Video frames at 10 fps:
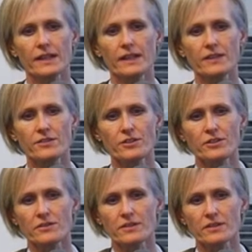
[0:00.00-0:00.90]
it is
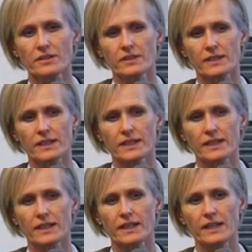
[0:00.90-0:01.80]
used
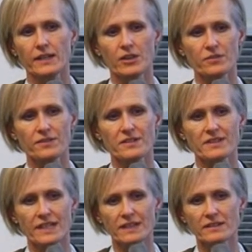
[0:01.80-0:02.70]
in over
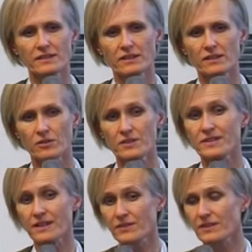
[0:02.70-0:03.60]

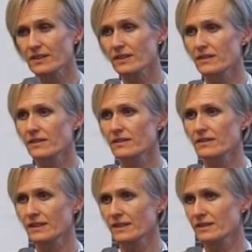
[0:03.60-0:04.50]
70
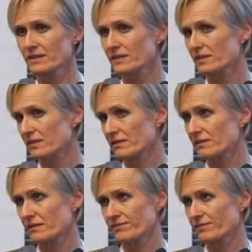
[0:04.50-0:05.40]
standard
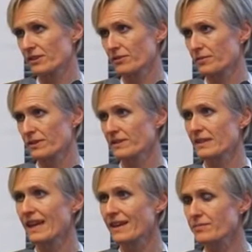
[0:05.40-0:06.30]
therapies.
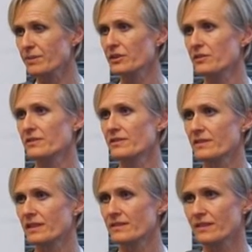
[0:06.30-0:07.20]
It has been
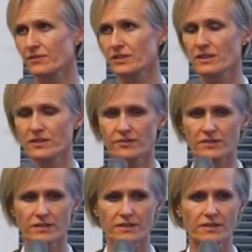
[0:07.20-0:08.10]
used in 70
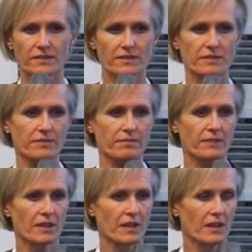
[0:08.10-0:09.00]
different diseases.
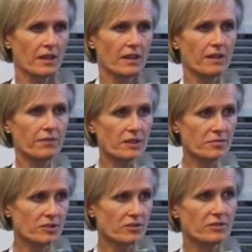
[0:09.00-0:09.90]
The vast
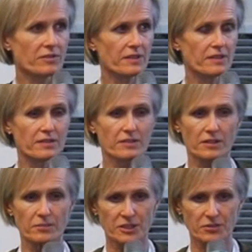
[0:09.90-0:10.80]
majority of these are still
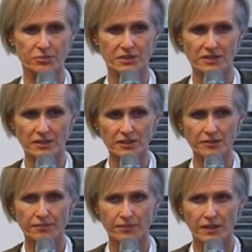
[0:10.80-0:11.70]
hematopoietic,
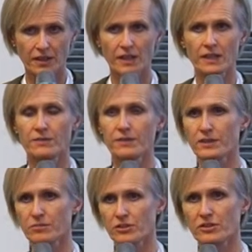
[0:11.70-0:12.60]
and the
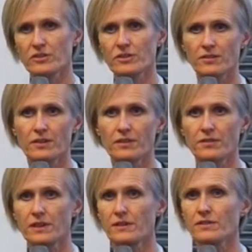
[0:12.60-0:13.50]
vast majority of
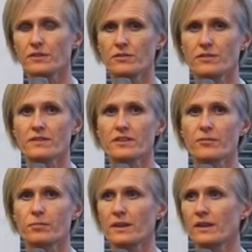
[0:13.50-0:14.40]
these uses
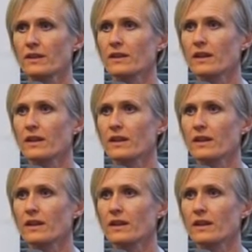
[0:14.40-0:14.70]
have been